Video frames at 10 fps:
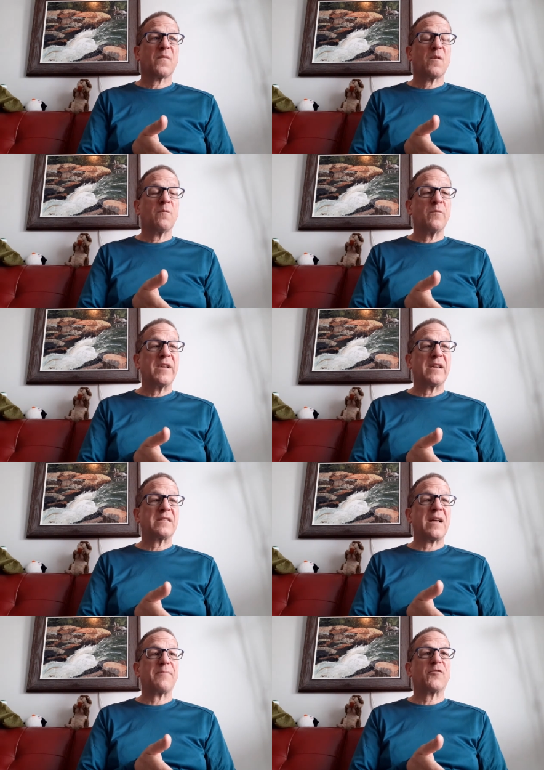When we
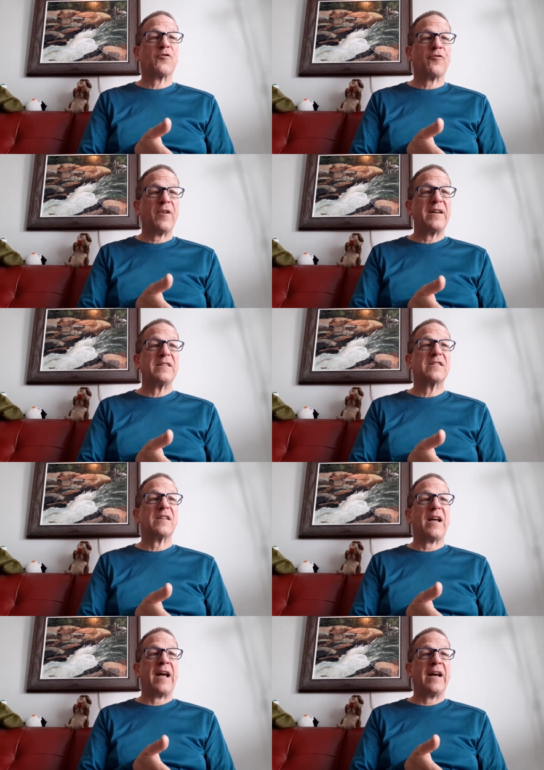accept Christ
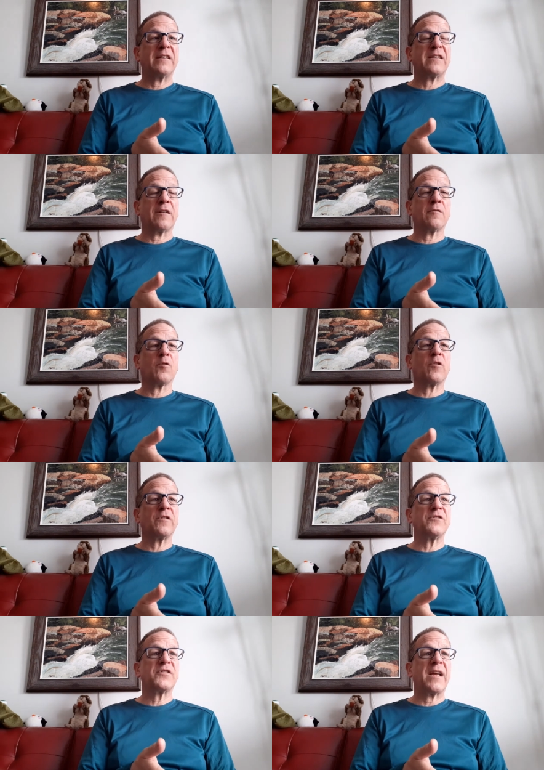as our Lord
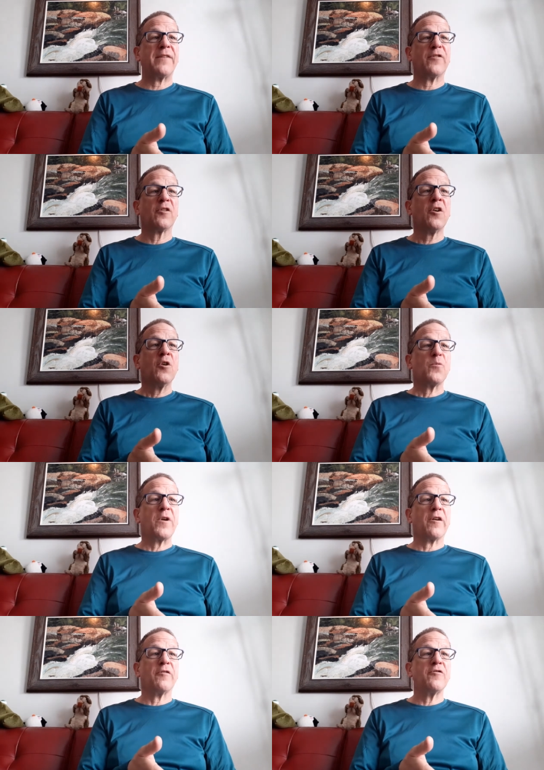and Savior,
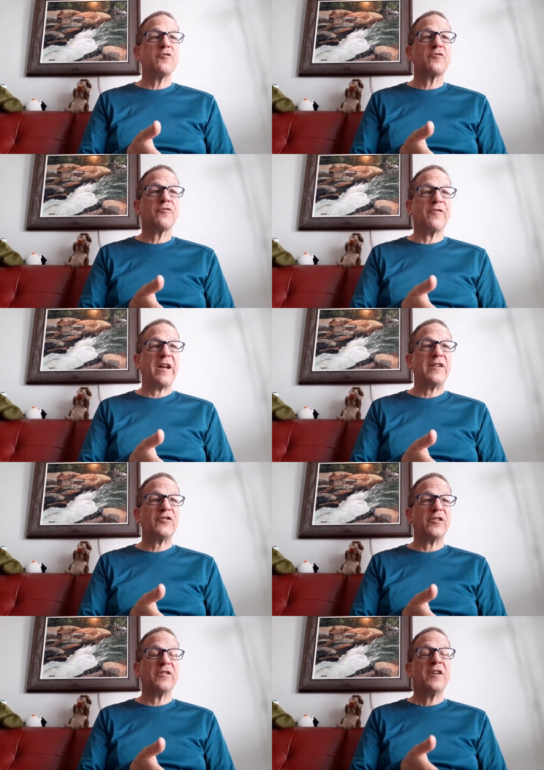we are a new
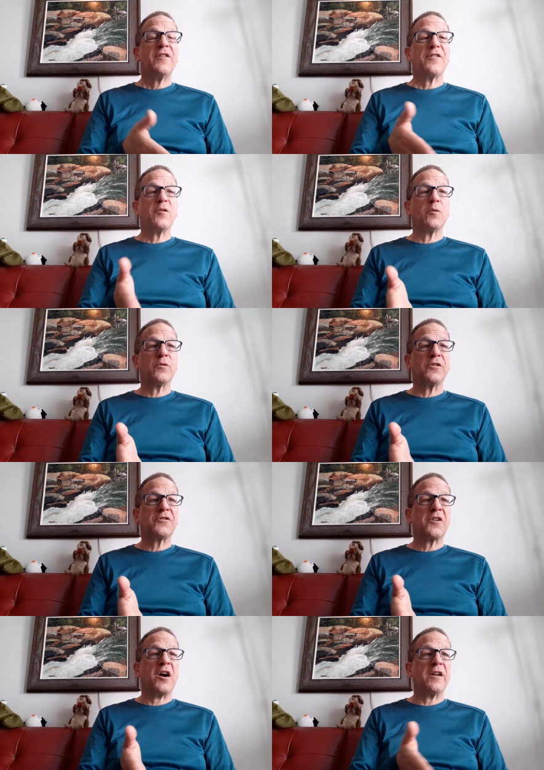creation. The old
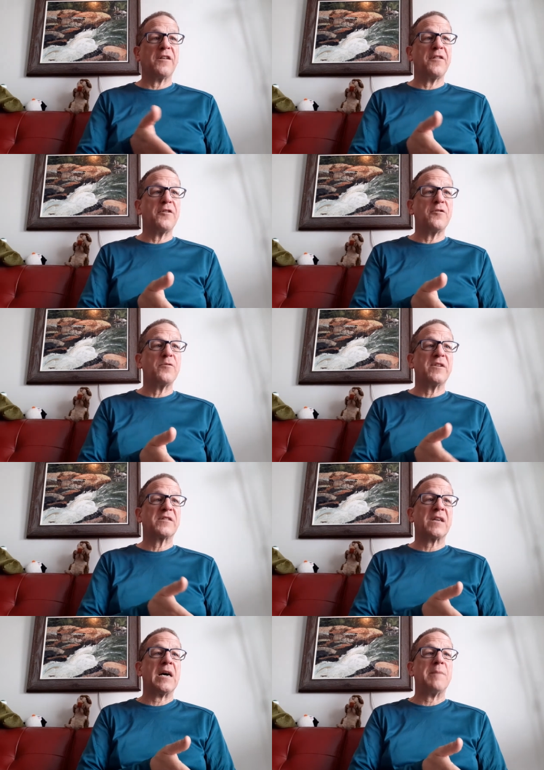is gone and the new has
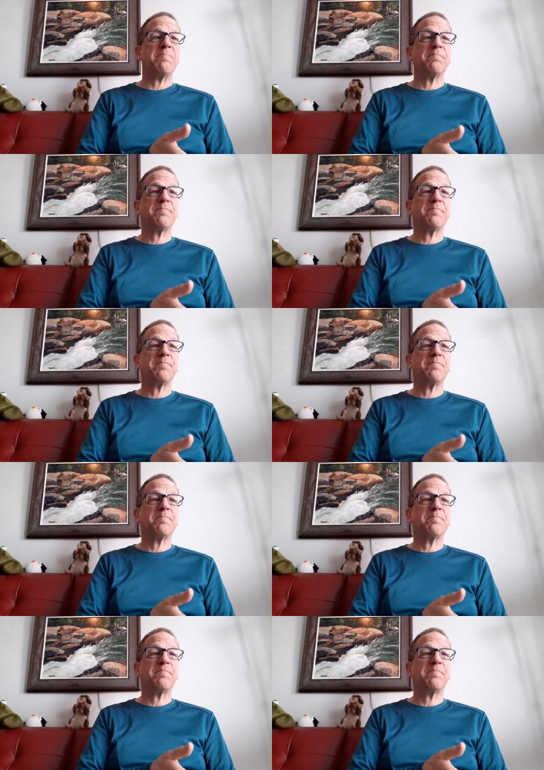come.